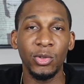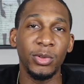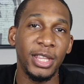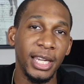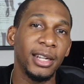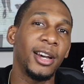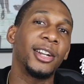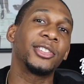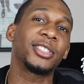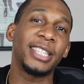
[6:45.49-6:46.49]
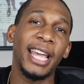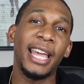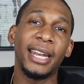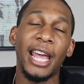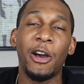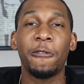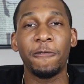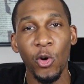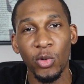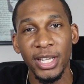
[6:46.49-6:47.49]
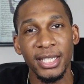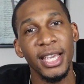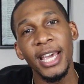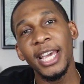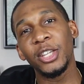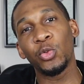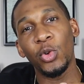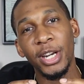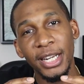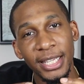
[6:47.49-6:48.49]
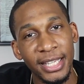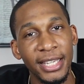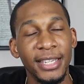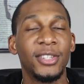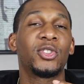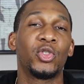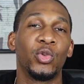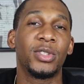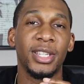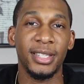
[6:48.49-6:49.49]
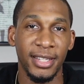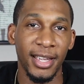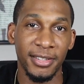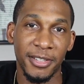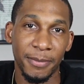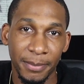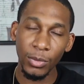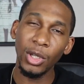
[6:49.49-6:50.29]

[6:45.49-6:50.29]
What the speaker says: you then understand how focus is one of the keys to success.